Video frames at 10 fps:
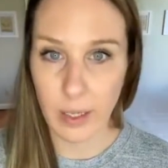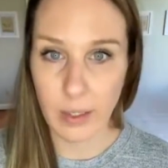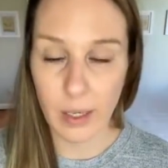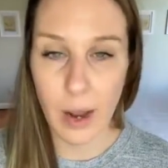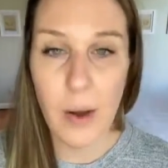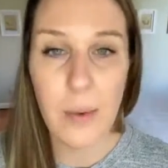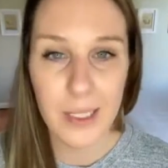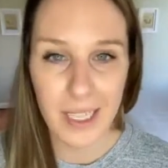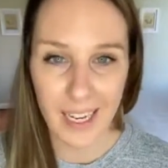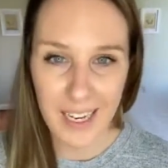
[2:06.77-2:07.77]
I was
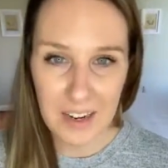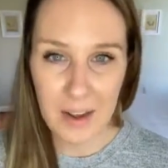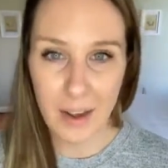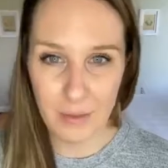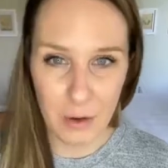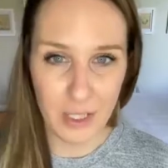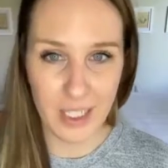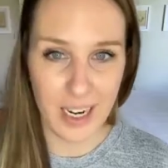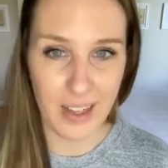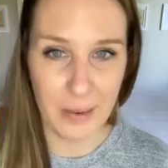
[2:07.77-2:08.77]
like, of course the
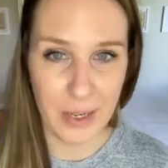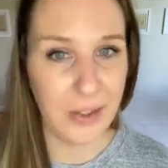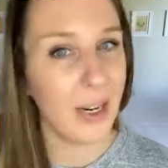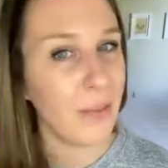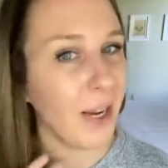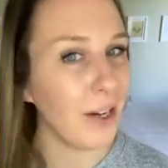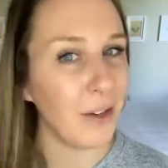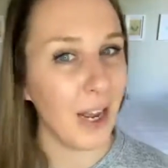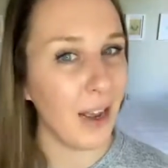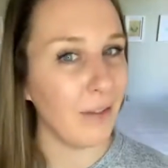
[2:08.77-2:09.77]
day that we do Demi, I don't
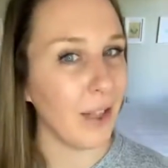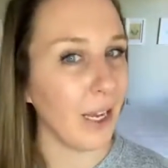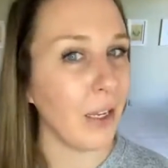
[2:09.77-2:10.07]
have like